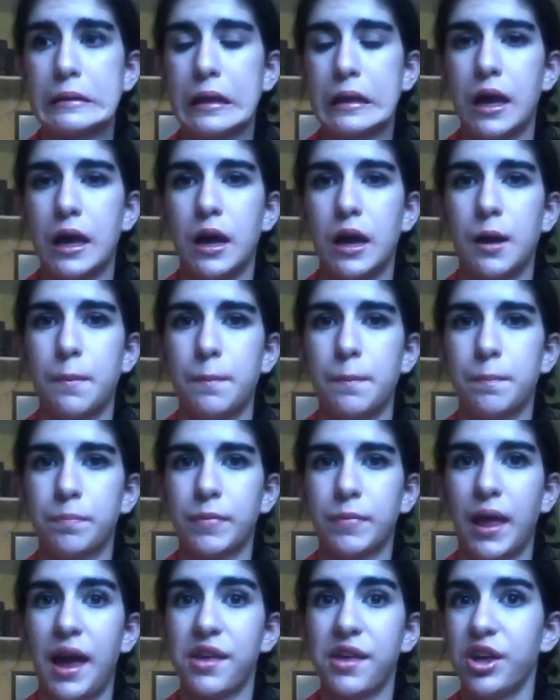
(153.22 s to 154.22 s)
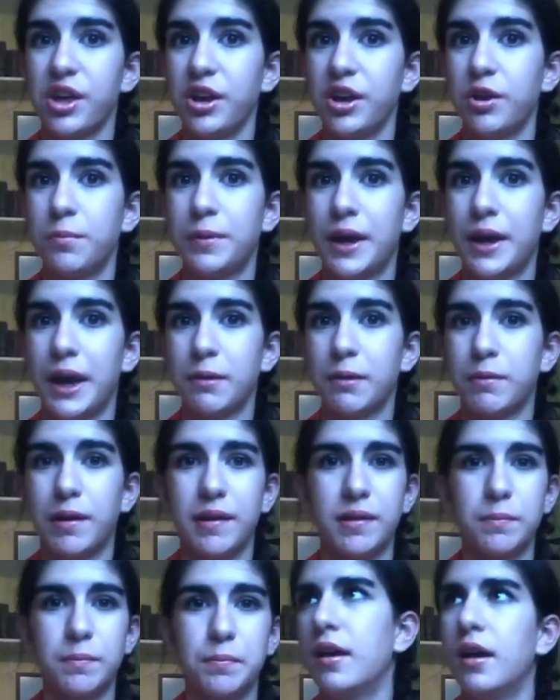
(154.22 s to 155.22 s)
I thought OPI
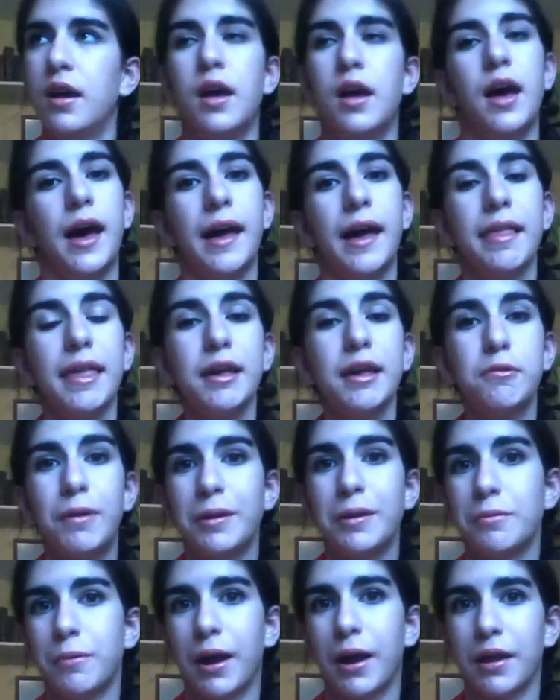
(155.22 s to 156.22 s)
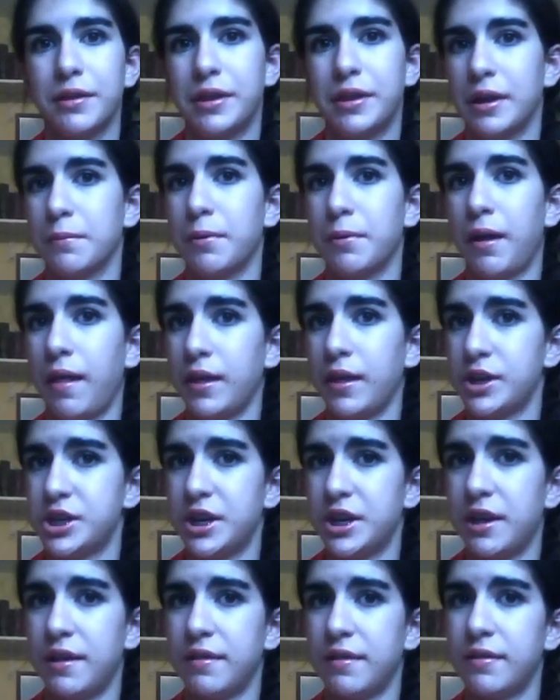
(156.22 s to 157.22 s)
was, but I like Wet n Wild nail
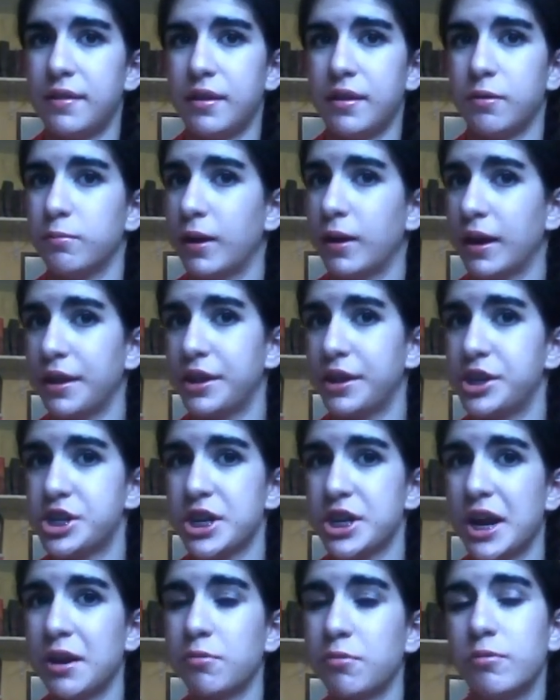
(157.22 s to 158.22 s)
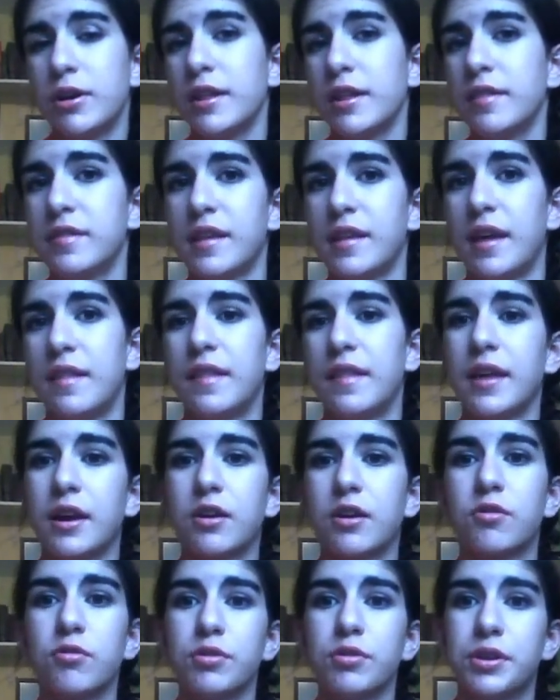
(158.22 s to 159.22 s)
polishes, the Wild and Shine ones, and they are
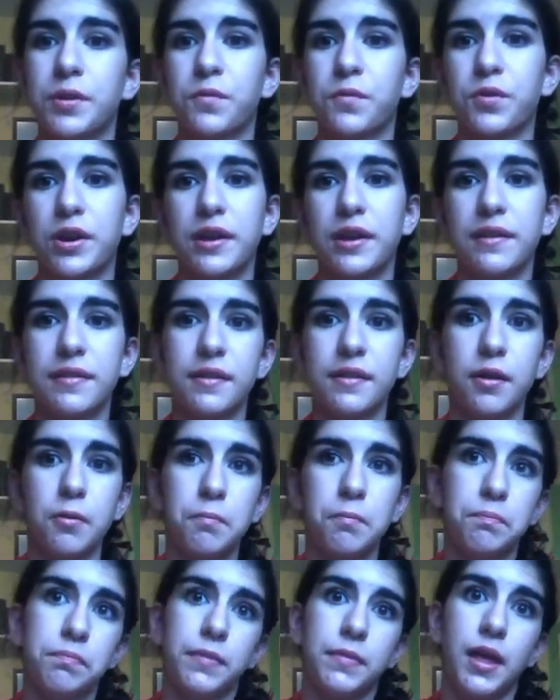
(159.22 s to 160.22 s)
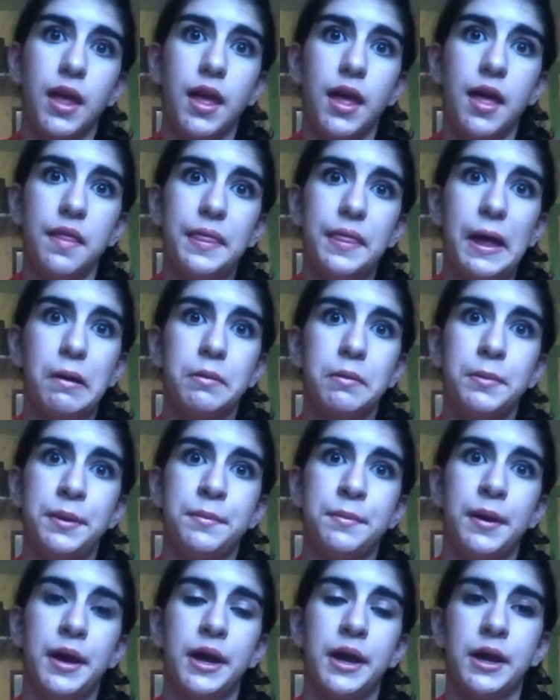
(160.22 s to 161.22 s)
cruelty-free, so that would be
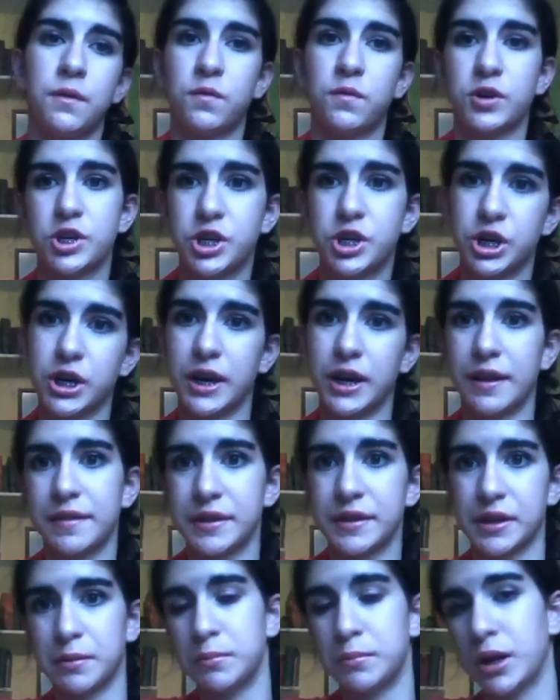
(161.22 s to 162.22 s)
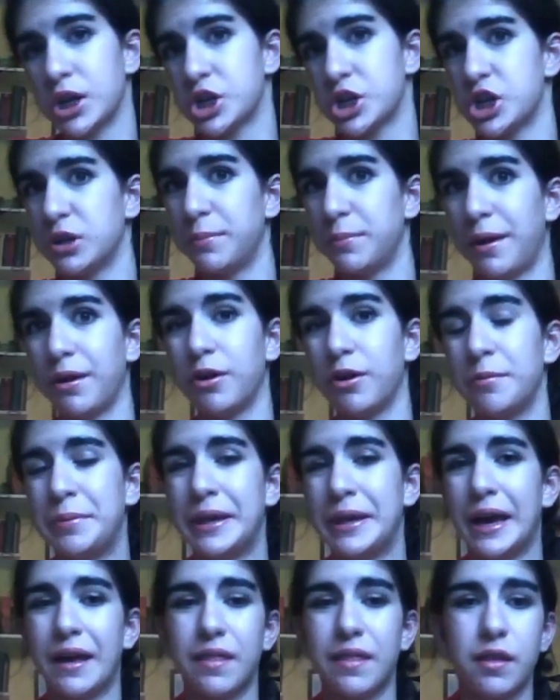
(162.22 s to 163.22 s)
my for sure answer. I'm not sure about
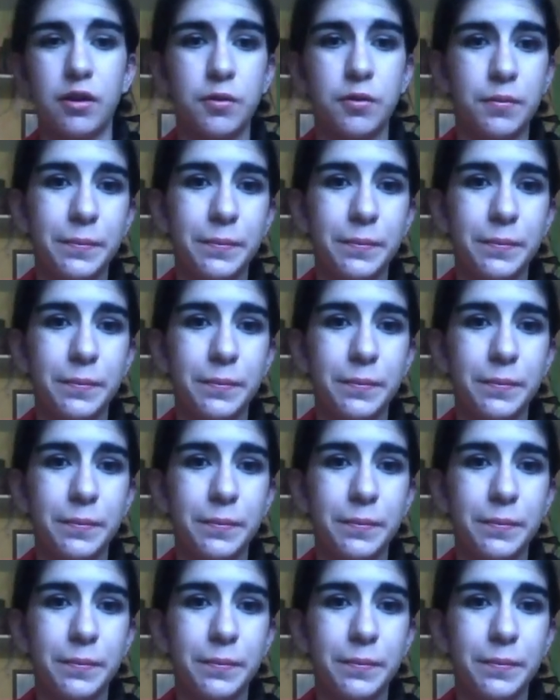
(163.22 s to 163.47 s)
OPI, though.